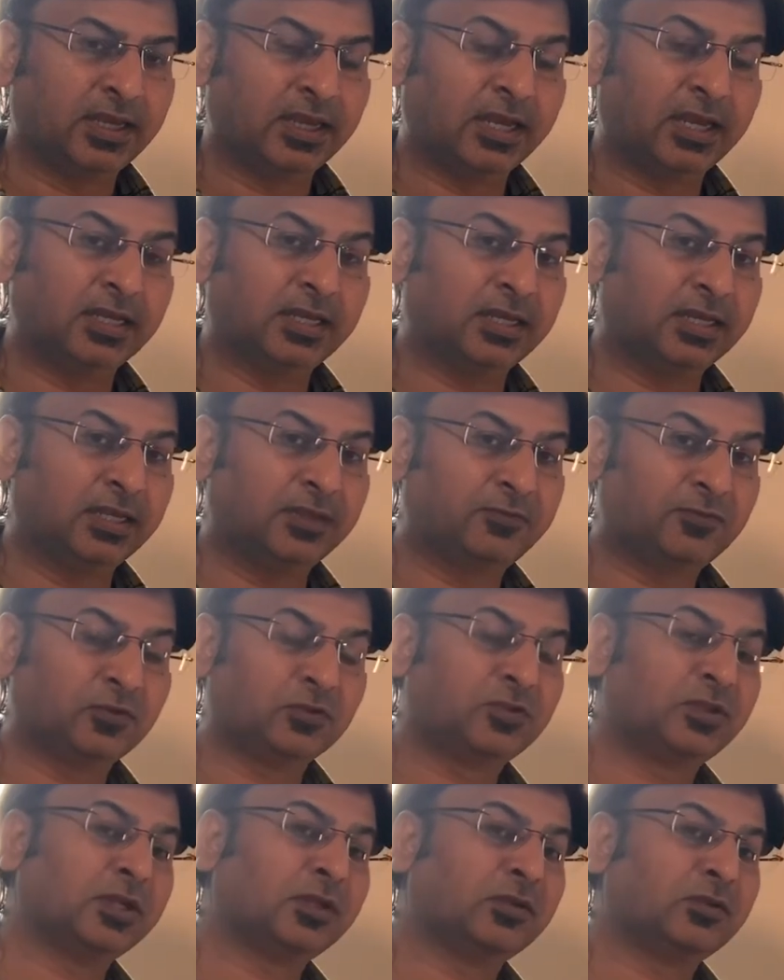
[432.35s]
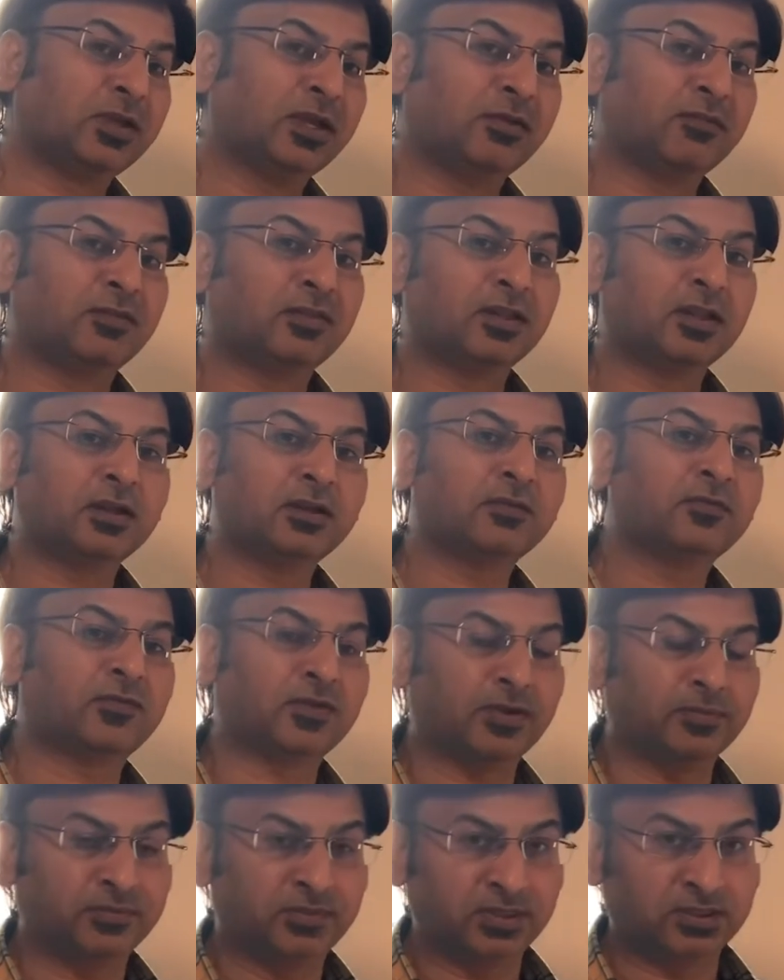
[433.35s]
And if you think you have learned
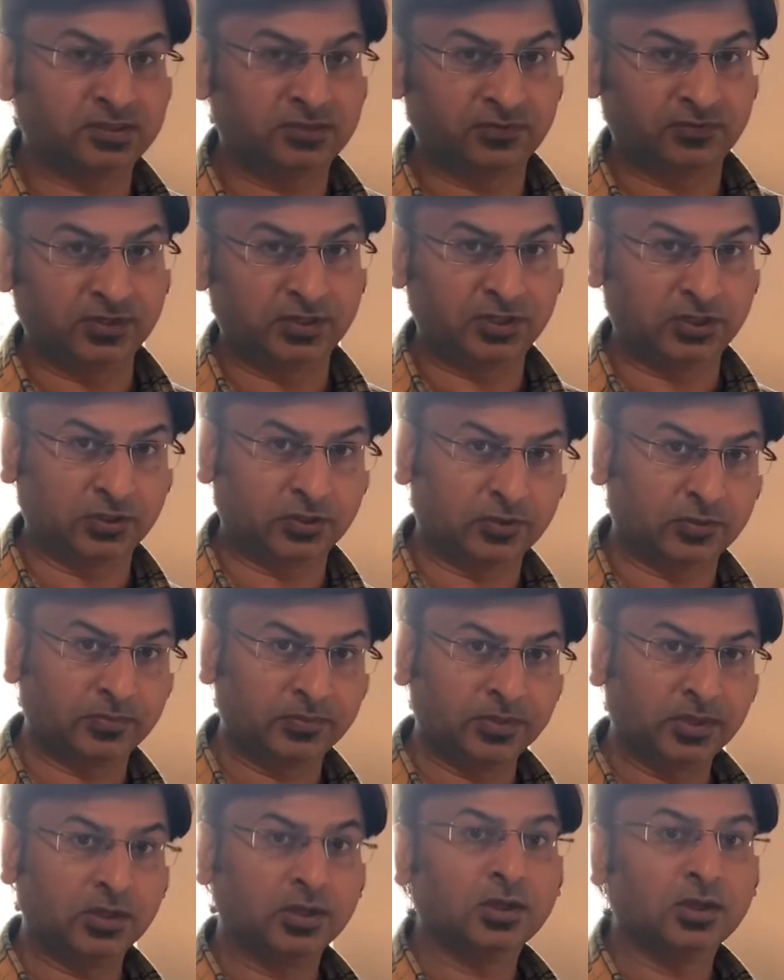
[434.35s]
from this video,